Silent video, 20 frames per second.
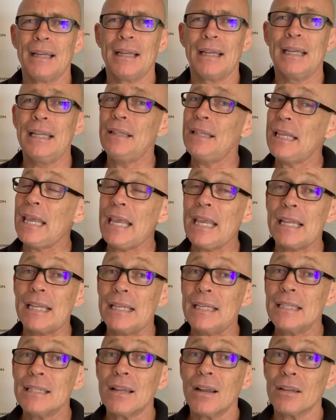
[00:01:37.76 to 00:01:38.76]
in the
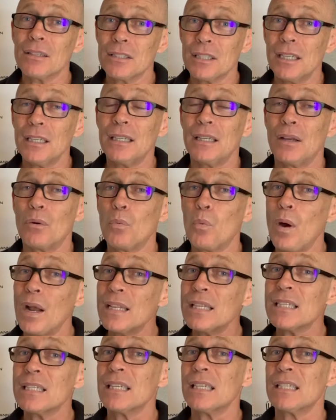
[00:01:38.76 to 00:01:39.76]
end, I tell you,
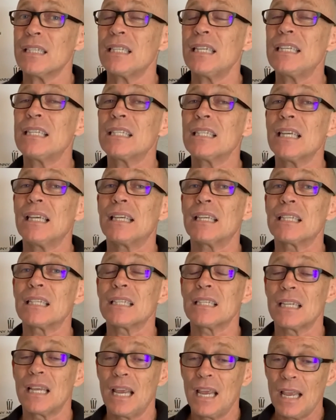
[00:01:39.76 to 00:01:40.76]

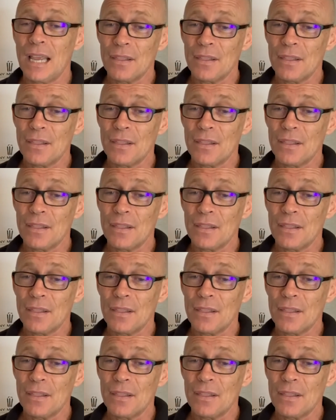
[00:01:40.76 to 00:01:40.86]
166